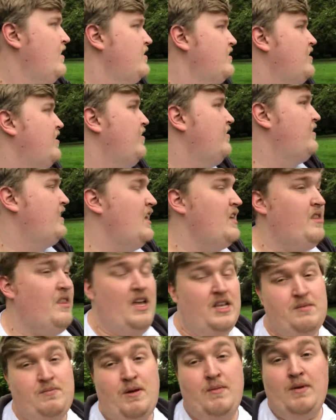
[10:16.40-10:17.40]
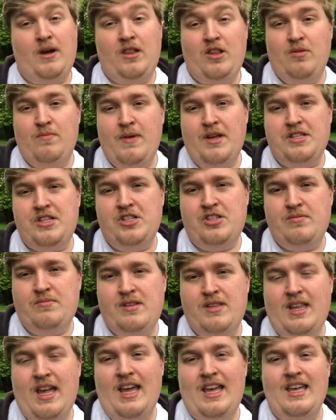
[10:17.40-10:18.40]
So that's been my little message of
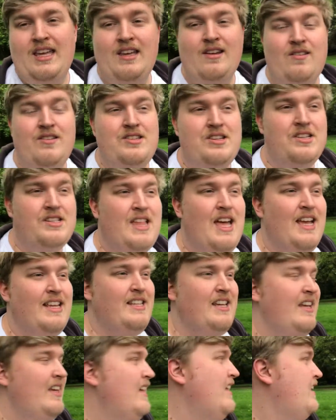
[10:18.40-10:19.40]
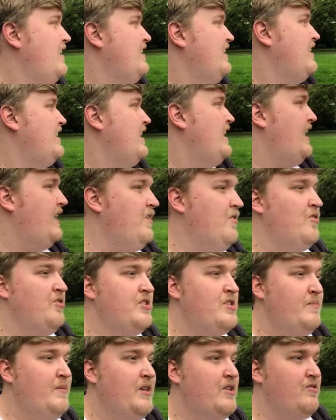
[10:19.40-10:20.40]
today, which is that in
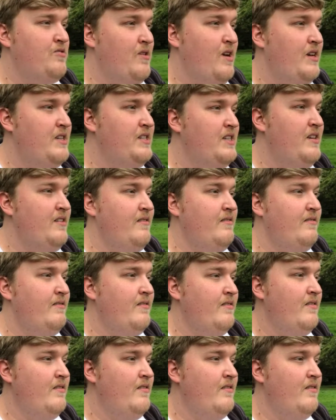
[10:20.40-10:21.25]
order to be creative,